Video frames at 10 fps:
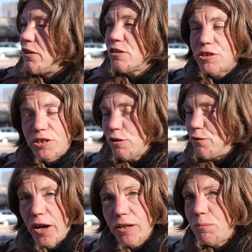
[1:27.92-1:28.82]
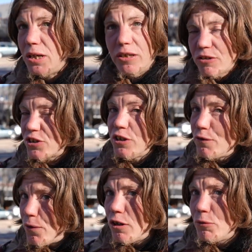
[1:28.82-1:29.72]
They'll still find me and they'll still
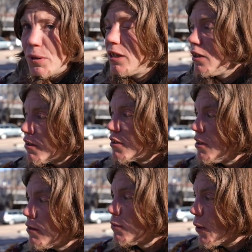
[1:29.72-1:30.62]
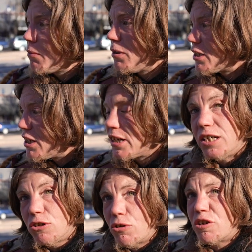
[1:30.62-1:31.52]
follow me and they'll still write me a
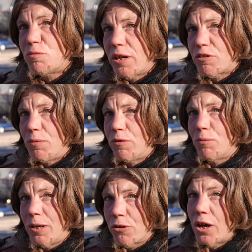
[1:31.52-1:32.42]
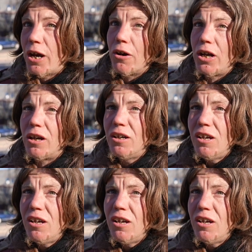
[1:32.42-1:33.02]
ticket and trespass me from another area,